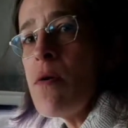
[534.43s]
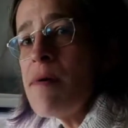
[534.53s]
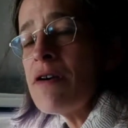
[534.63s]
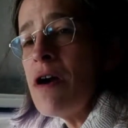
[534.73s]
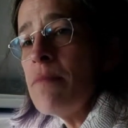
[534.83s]
Oh
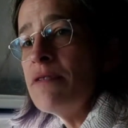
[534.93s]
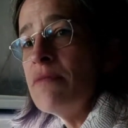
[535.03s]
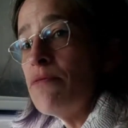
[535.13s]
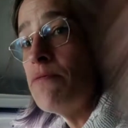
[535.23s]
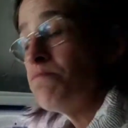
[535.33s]
my god,
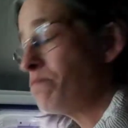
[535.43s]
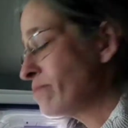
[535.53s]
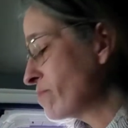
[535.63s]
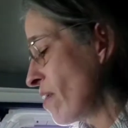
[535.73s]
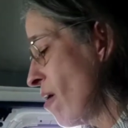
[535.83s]
people.
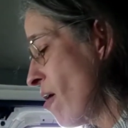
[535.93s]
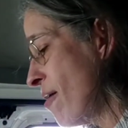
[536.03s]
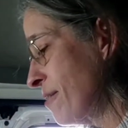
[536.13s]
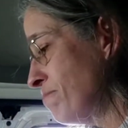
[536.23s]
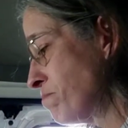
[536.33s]

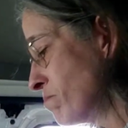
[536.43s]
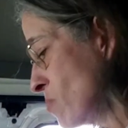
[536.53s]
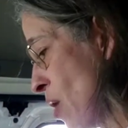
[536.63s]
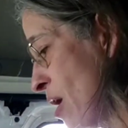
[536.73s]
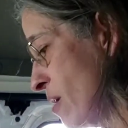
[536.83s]
Alright.
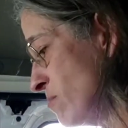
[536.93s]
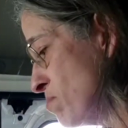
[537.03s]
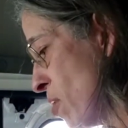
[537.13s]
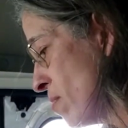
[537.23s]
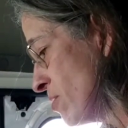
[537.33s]
Abe's
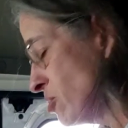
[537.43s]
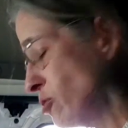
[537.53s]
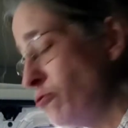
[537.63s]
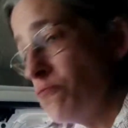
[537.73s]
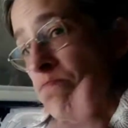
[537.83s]

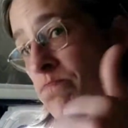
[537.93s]
barbecue.